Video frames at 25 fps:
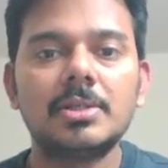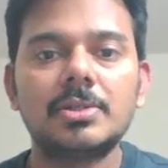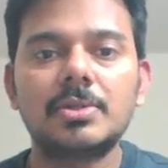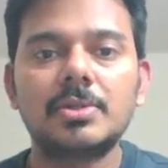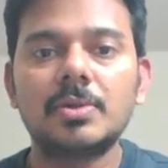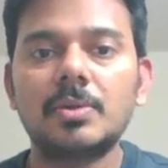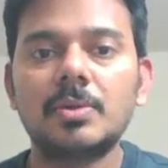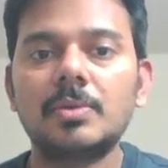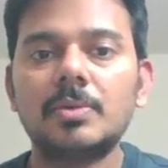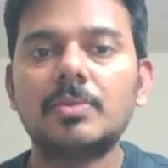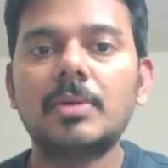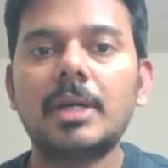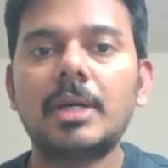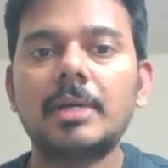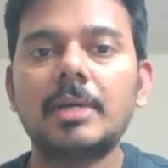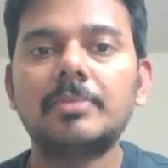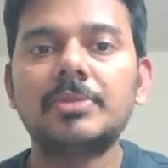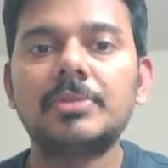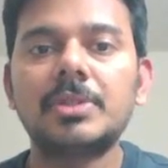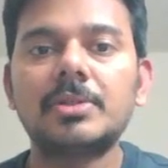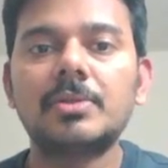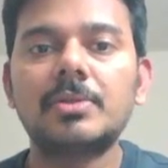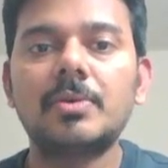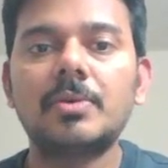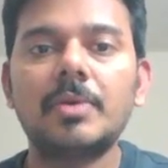so
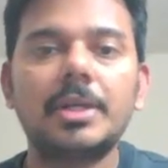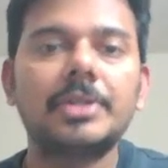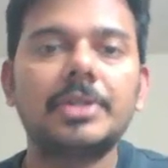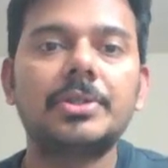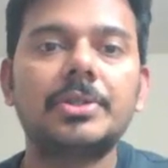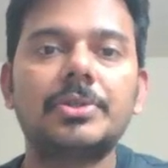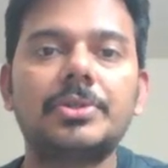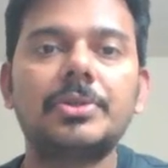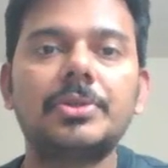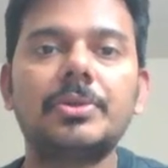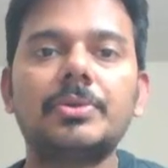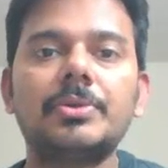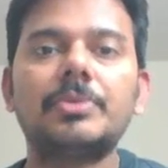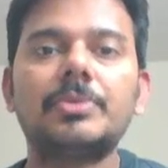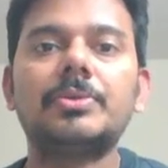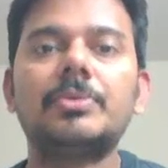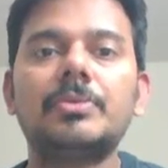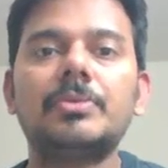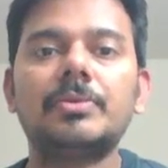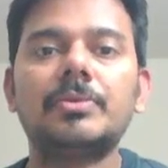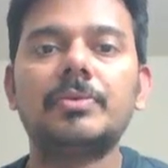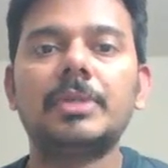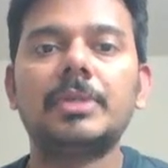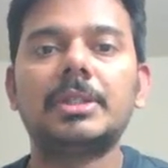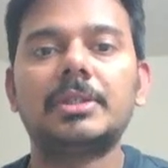I'm just going to
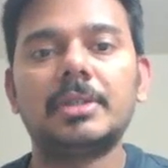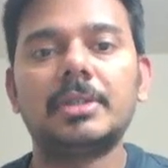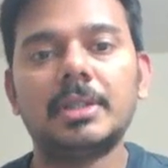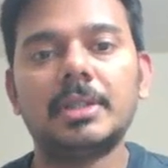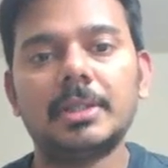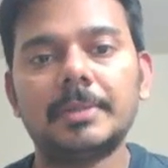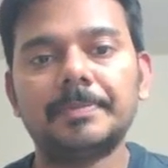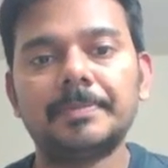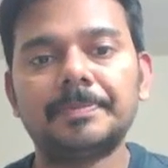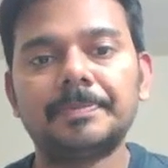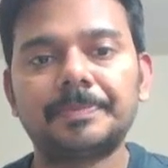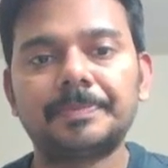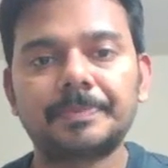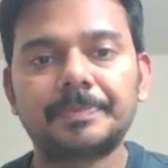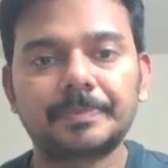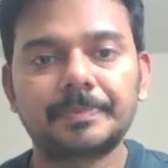do with uh,